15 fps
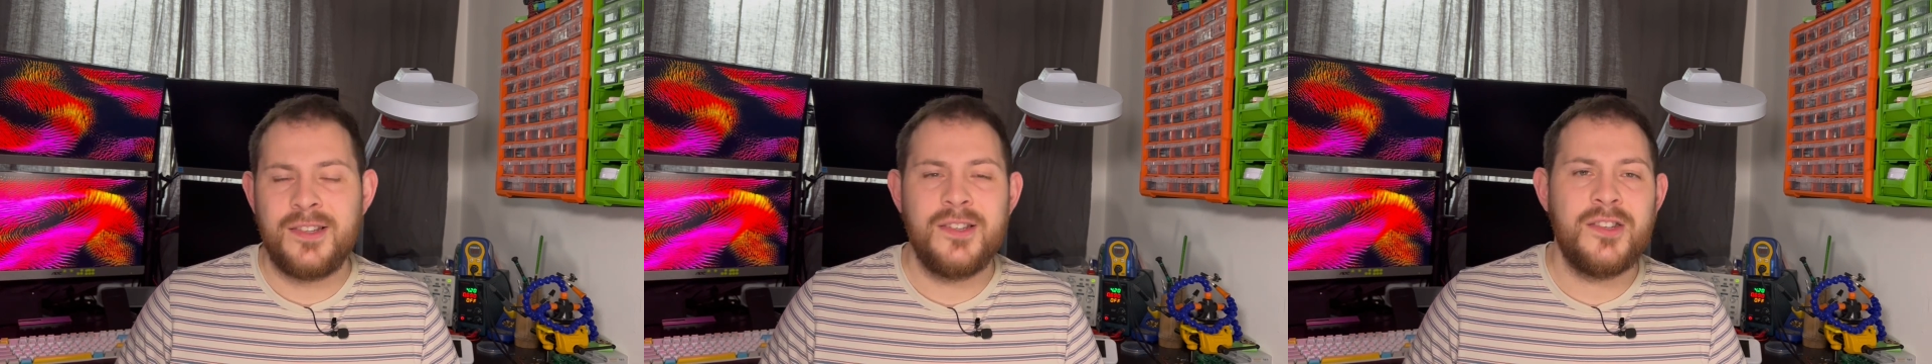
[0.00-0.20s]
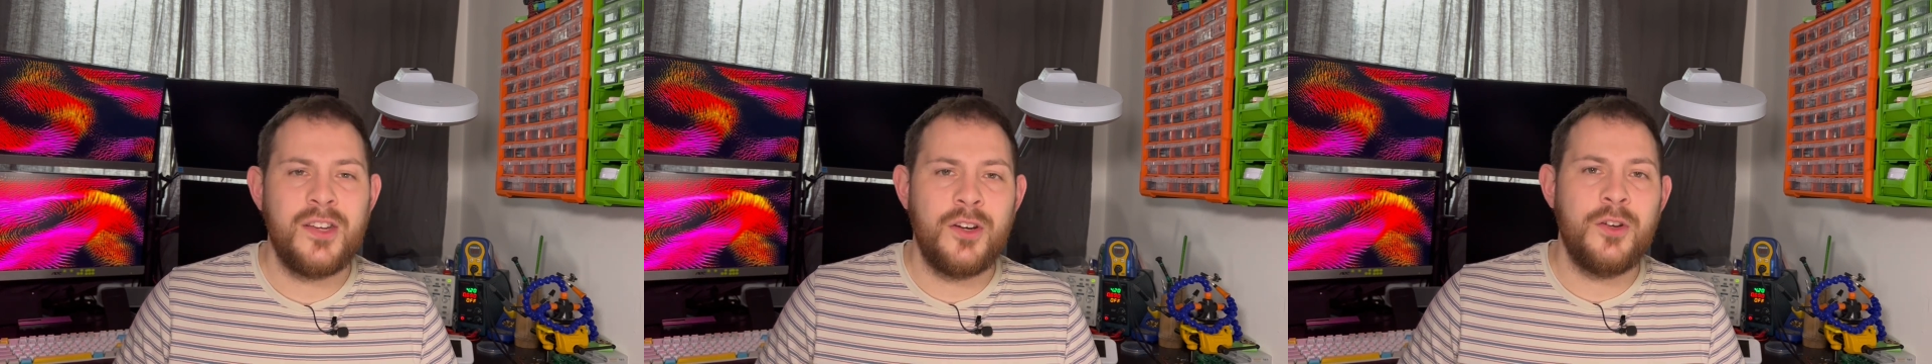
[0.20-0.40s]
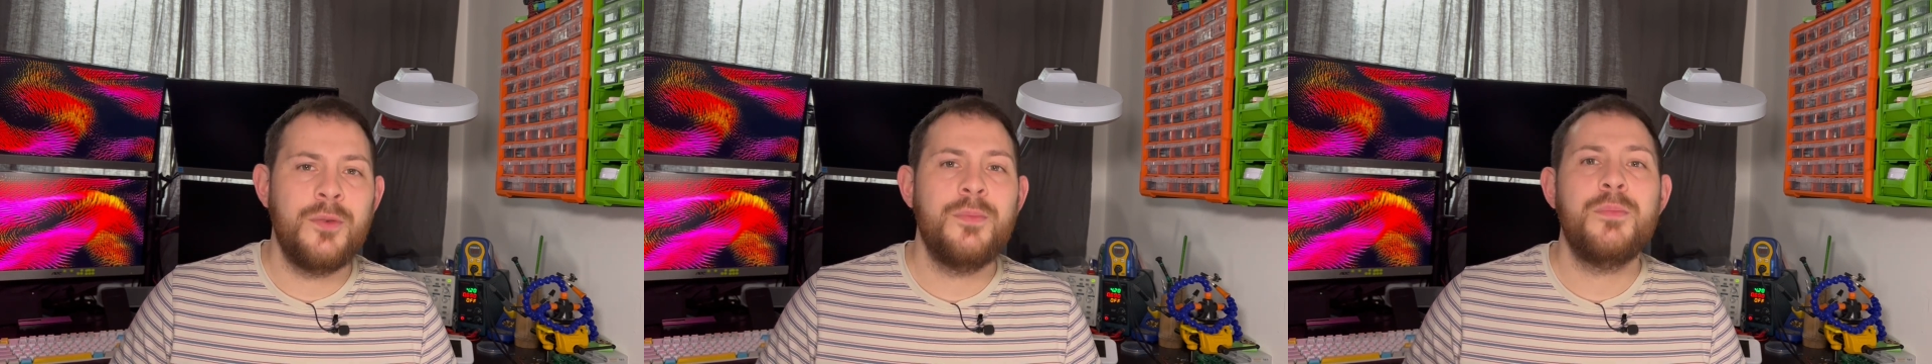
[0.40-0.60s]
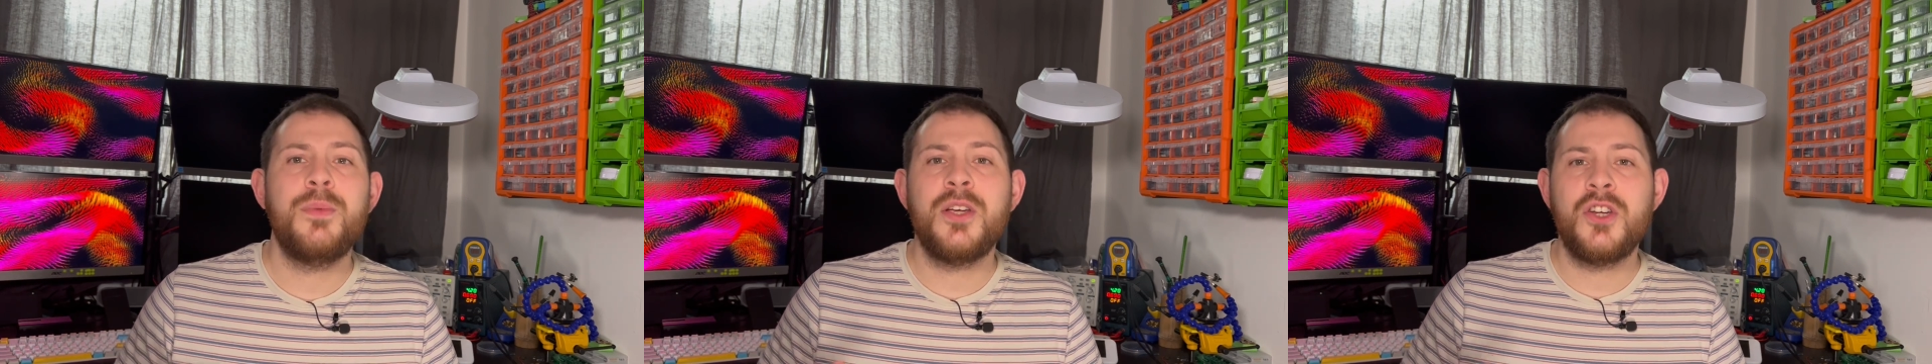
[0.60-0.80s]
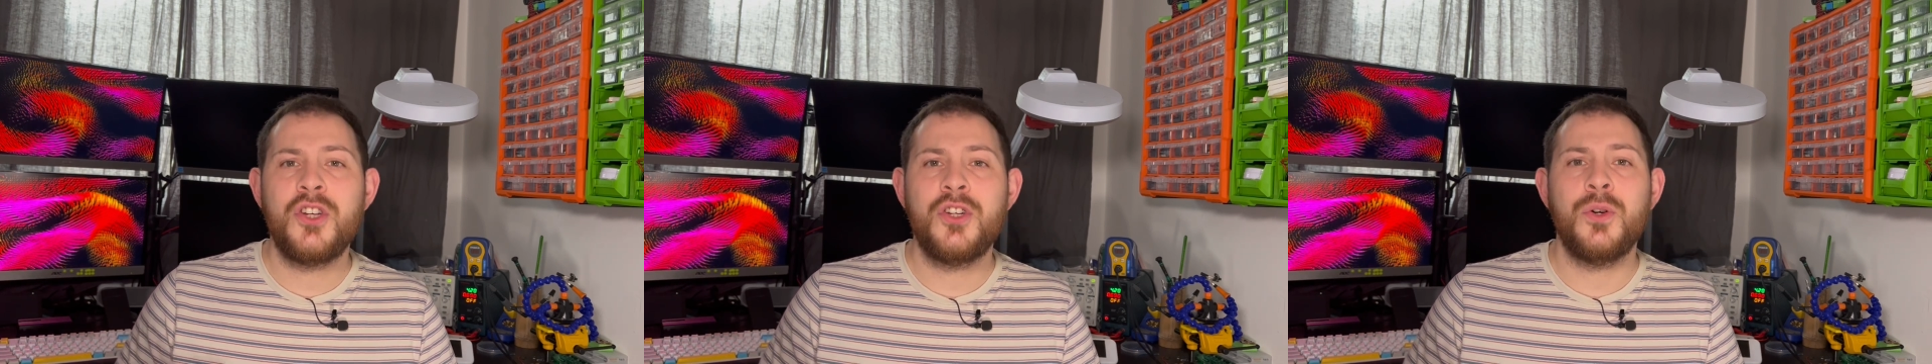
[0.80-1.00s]
so
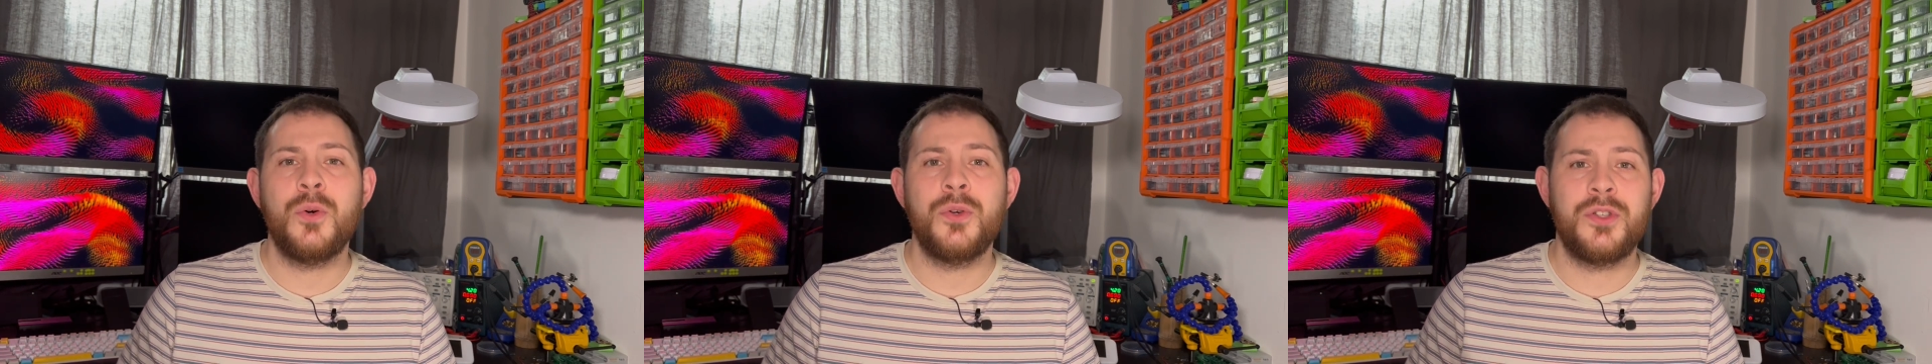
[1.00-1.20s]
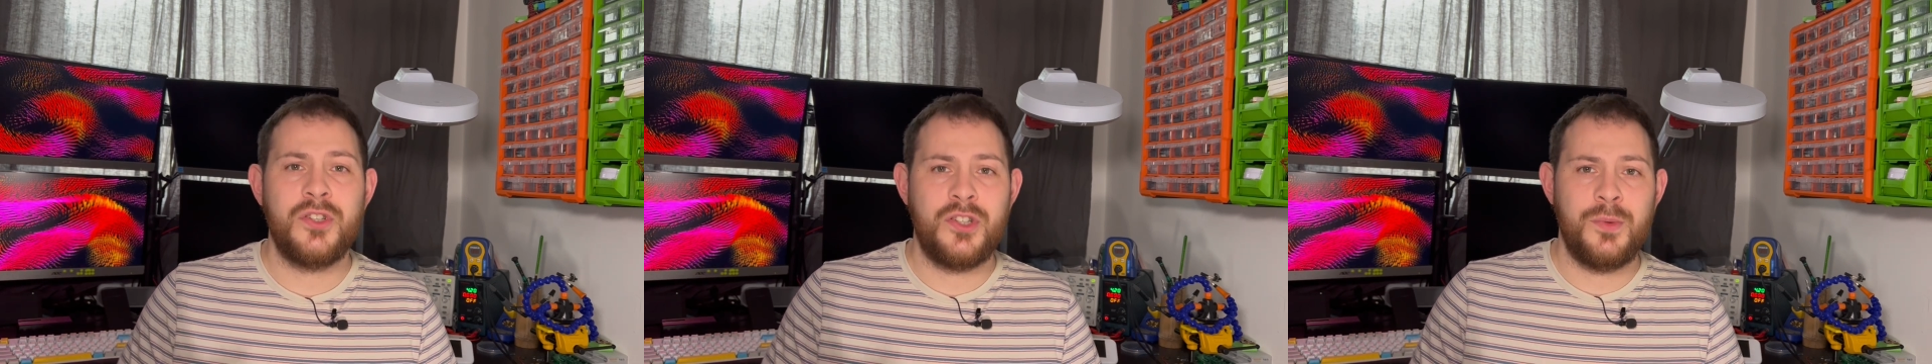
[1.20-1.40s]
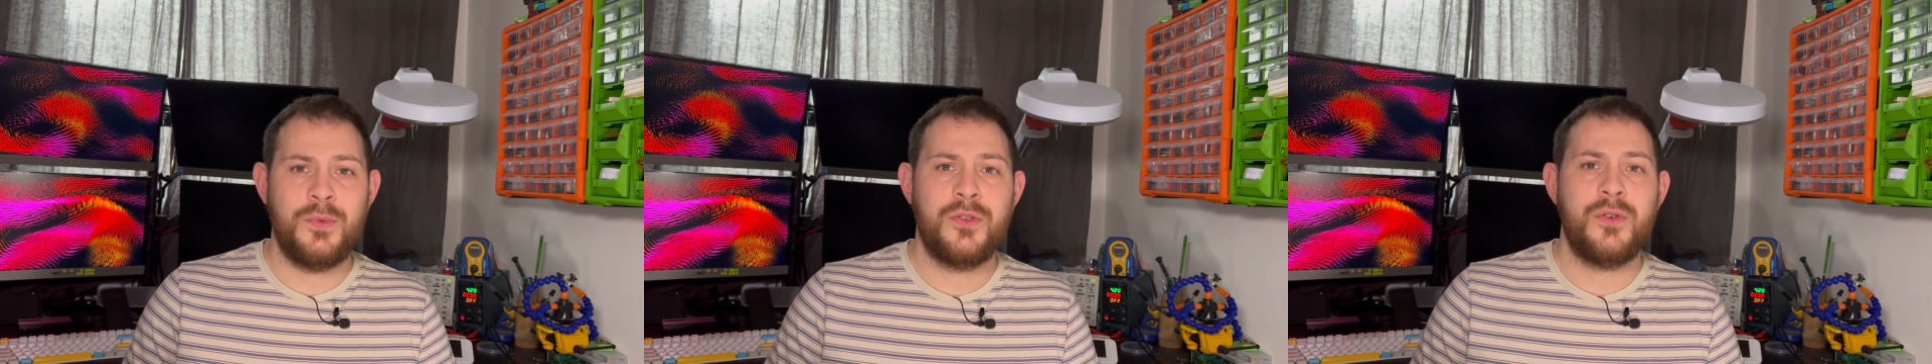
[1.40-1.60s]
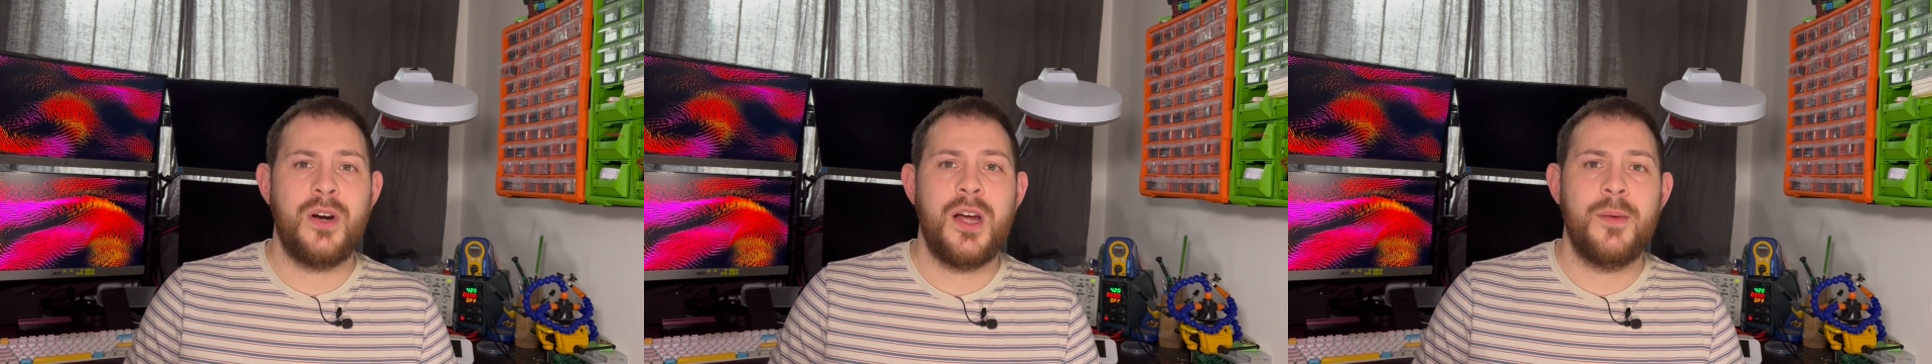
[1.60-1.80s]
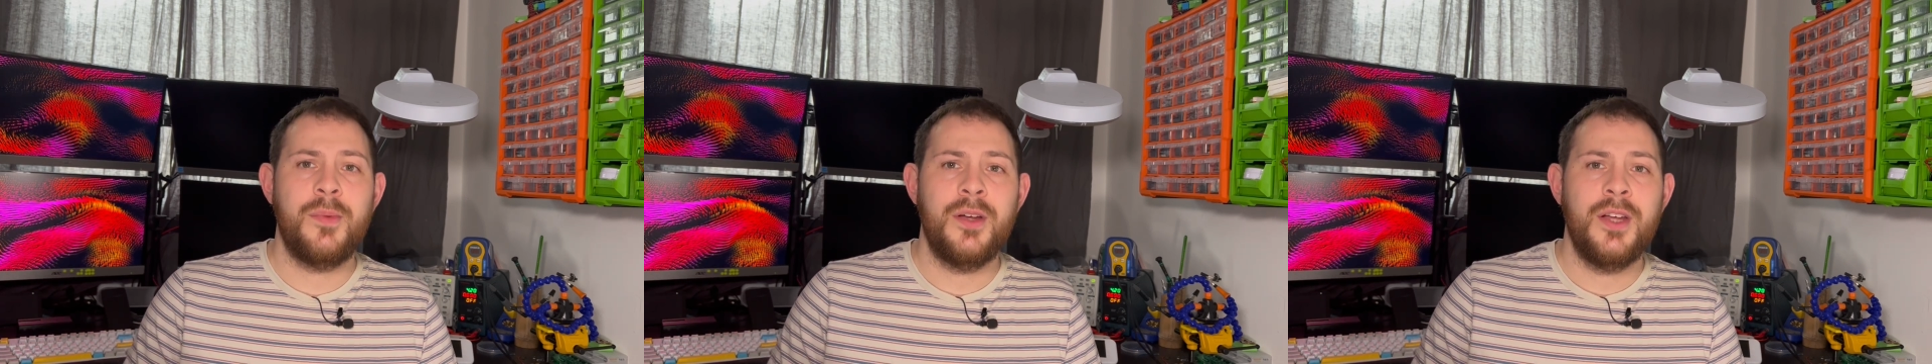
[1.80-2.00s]
be sure to
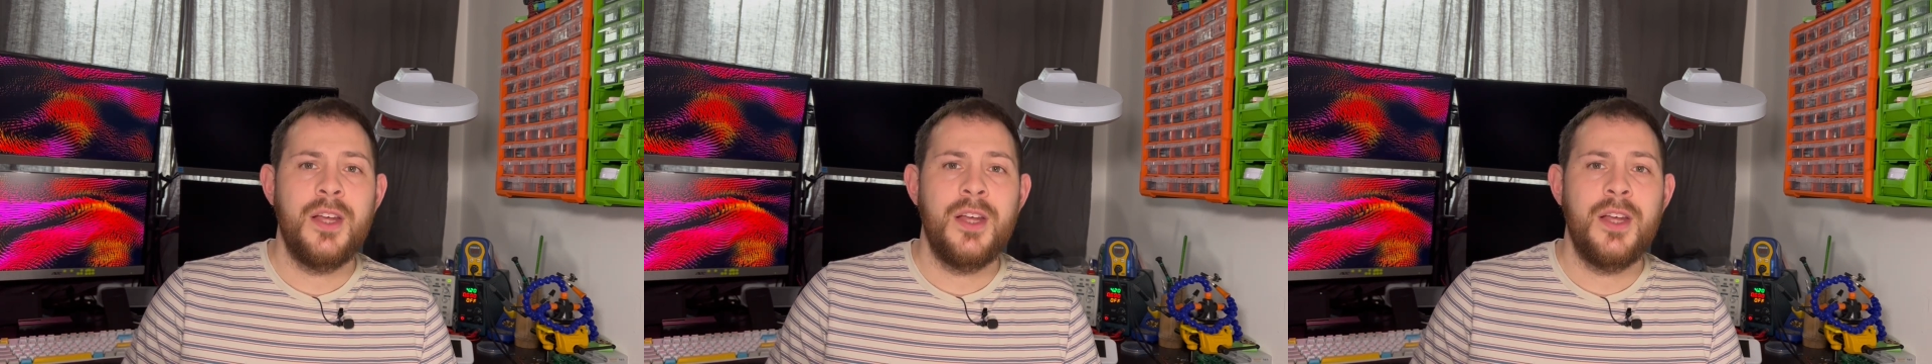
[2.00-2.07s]
subscribe.